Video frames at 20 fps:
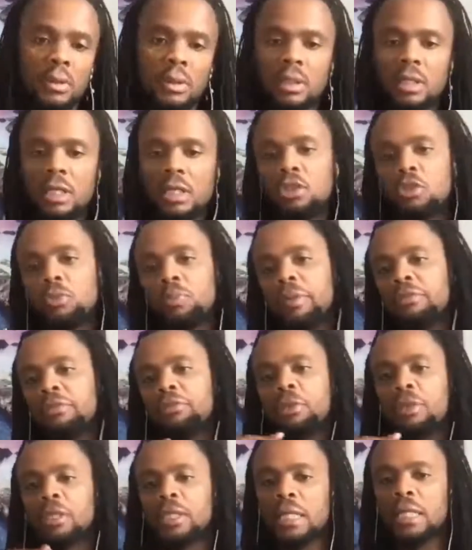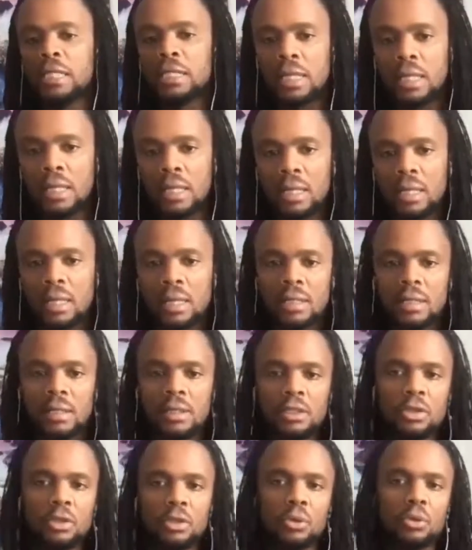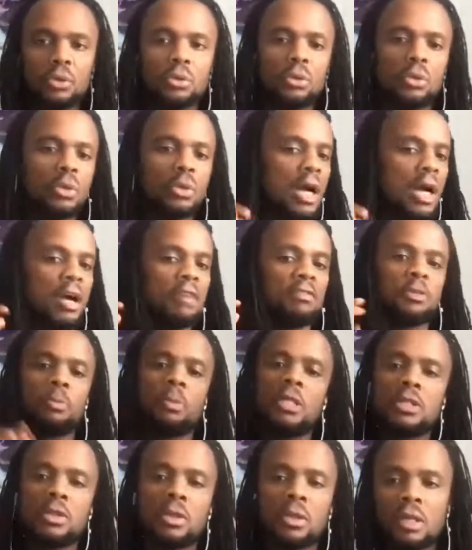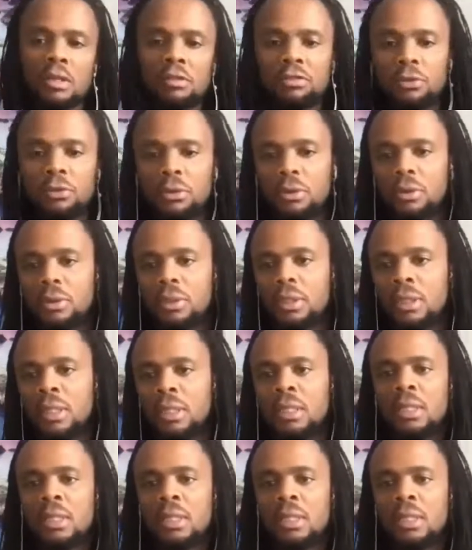They need to pay for data, they need to have space on their phone,